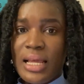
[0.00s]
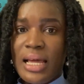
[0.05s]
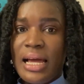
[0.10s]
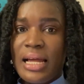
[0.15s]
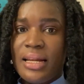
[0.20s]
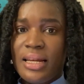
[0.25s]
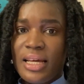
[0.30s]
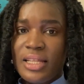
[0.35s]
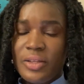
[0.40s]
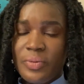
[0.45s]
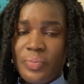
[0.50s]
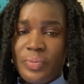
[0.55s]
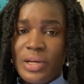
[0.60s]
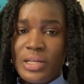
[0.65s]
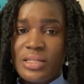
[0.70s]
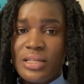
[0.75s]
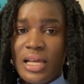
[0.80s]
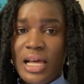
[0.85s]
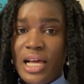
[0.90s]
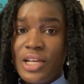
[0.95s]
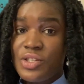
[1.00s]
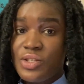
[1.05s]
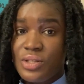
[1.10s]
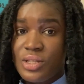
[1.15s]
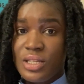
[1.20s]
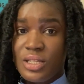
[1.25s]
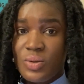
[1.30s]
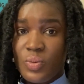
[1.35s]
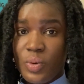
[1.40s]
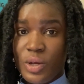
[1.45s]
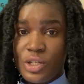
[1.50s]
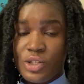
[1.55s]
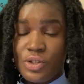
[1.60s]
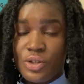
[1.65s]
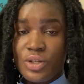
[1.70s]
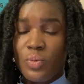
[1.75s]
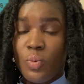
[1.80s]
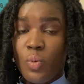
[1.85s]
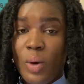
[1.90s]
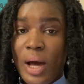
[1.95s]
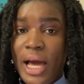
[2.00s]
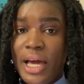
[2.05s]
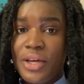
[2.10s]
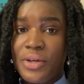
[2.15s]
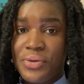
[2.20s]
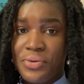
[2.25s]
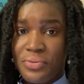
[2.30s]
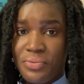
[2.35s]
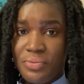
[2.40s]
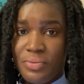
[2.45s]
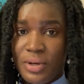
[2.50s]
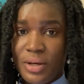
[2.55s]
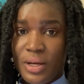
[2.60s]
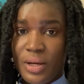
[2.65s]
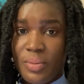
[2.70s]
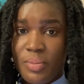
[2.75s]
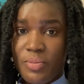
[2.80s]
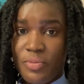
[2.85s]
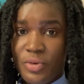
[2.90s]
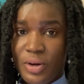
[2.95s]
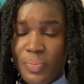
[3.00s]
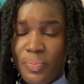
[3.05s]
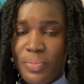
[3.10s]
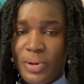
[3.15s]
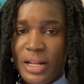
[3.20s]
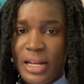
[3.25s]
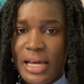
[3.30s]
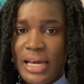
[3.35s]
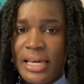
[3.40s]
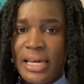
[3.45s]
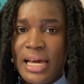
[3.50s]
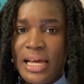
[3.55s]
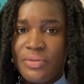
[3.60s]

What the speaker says: and let the person ask you this question while you reply.